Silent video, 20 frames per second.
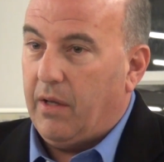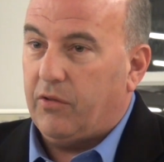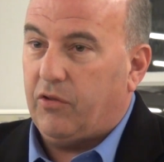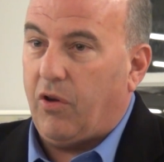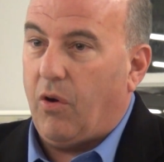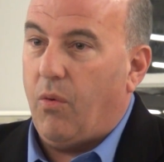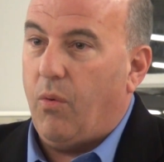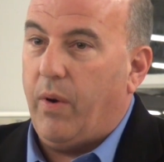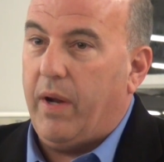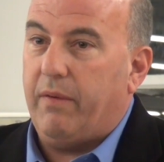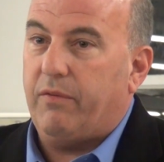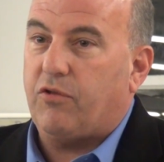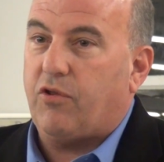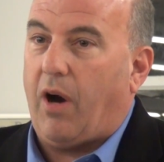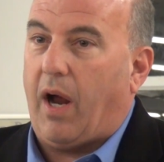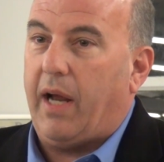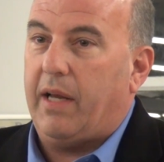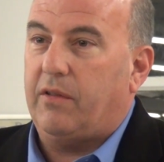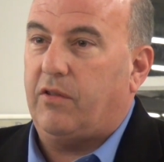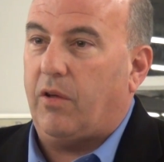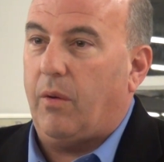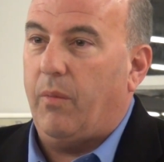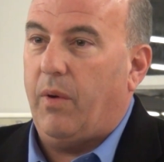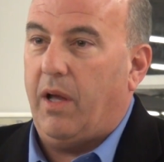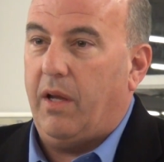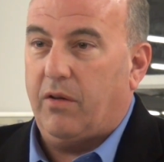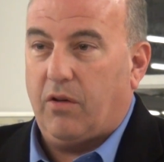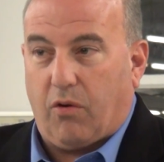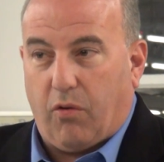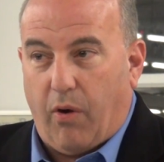So we've tried some
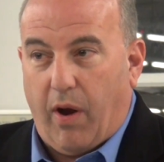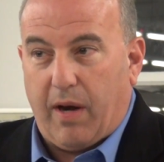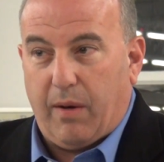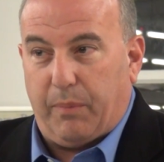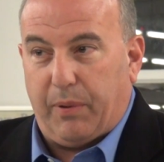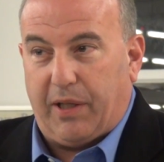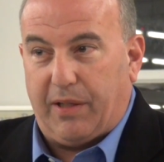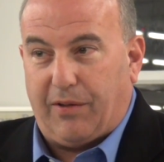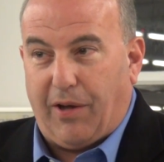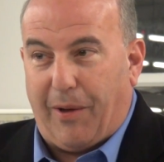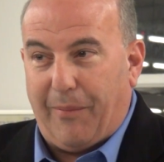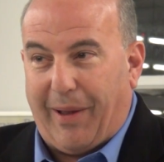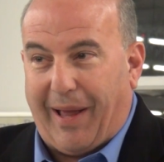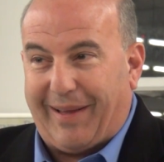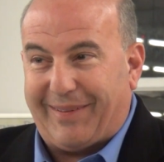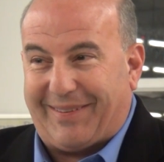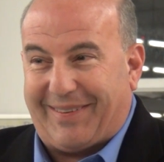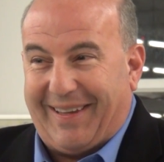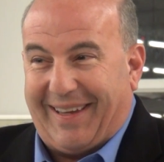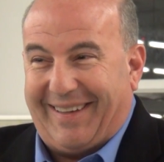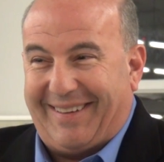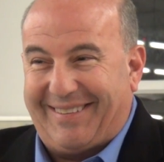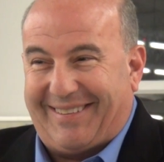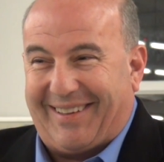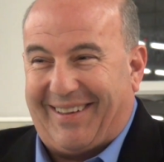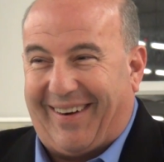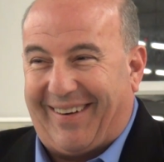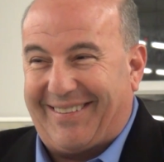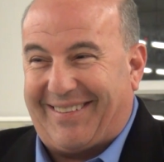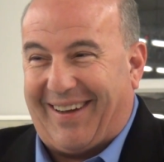incredibly dumbass things
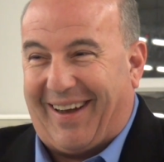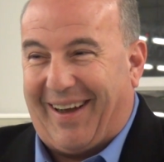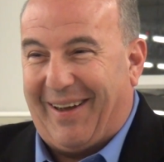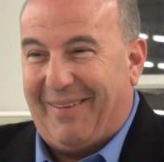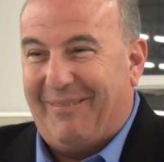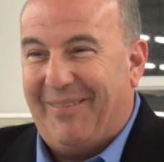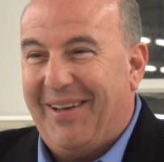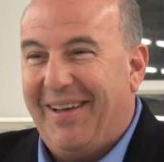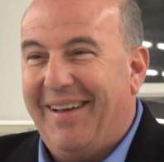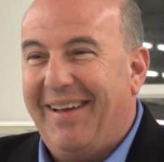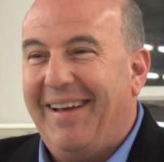in our time.